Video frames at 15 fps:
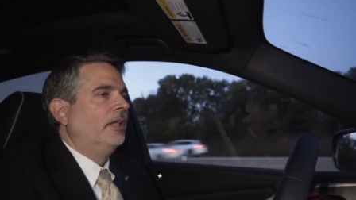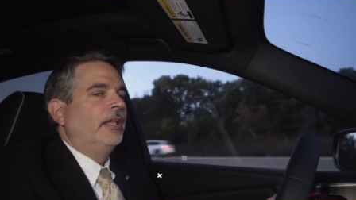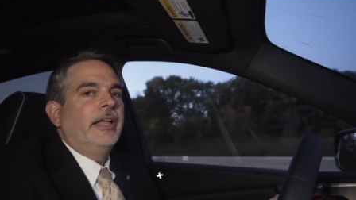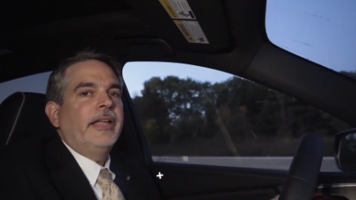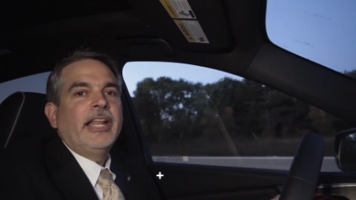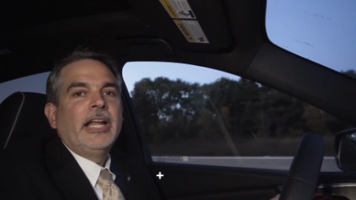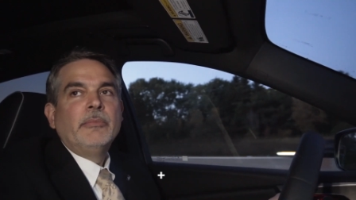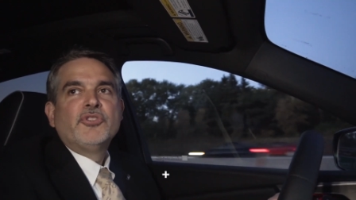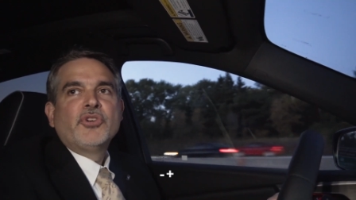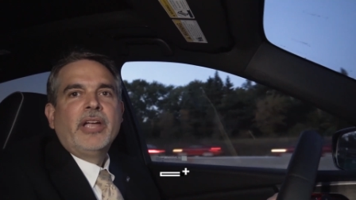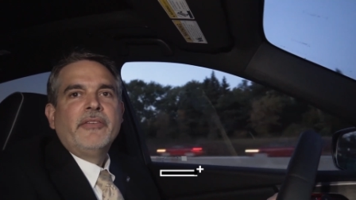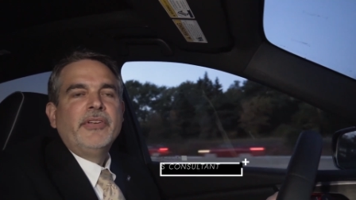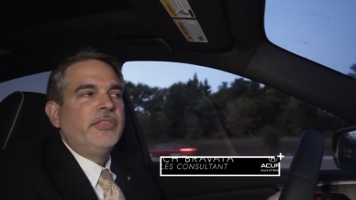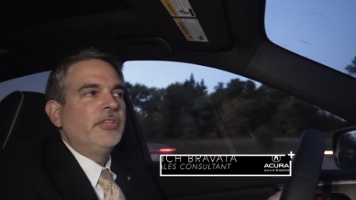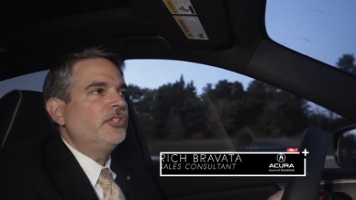Again, I'm
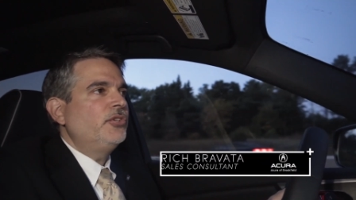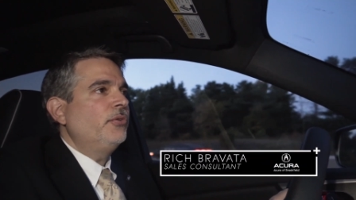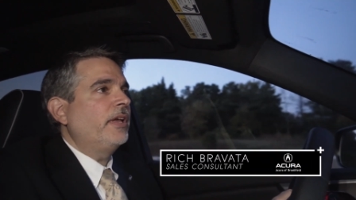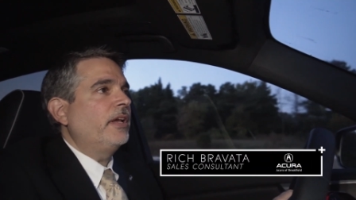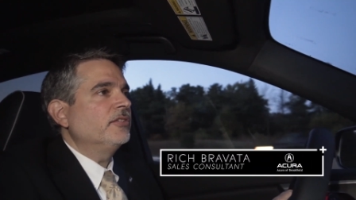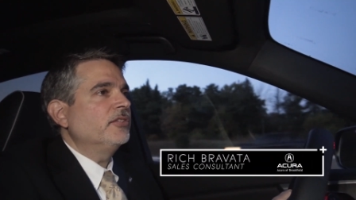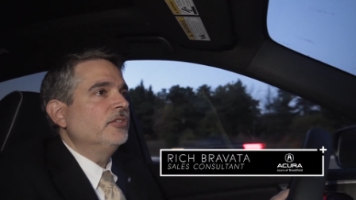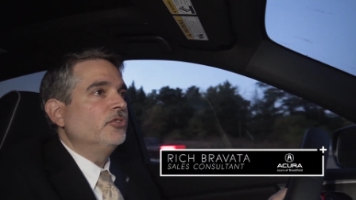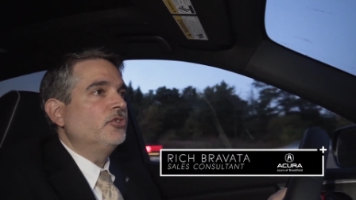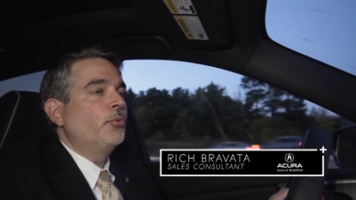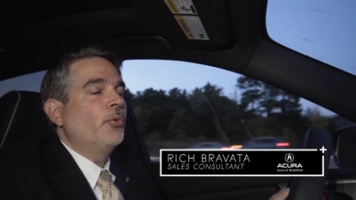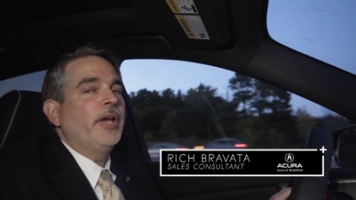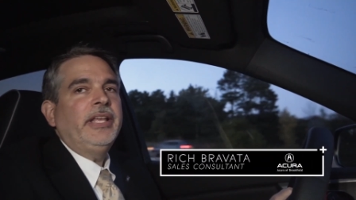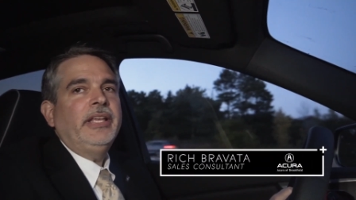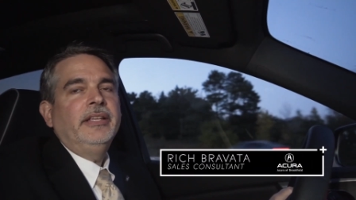driving the two thousand
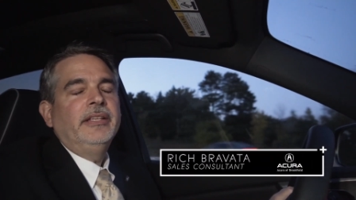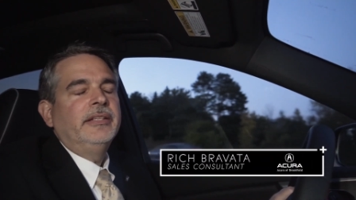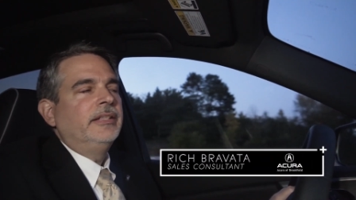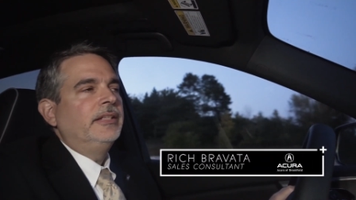twenty